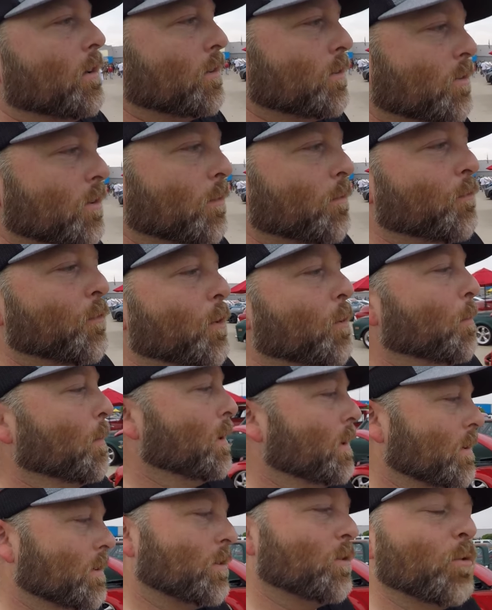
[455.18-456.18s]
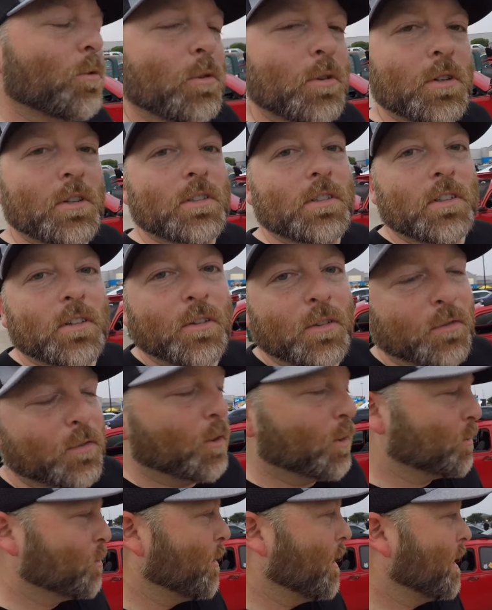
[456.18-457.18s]
So I'm filming this gorgeous little
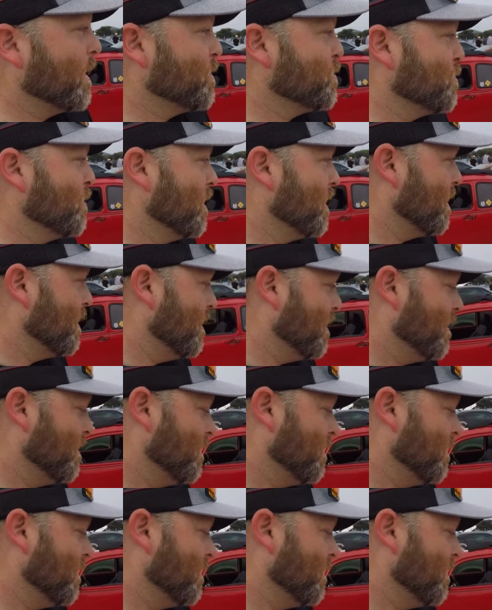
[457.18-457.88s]
Volkswagen truck here.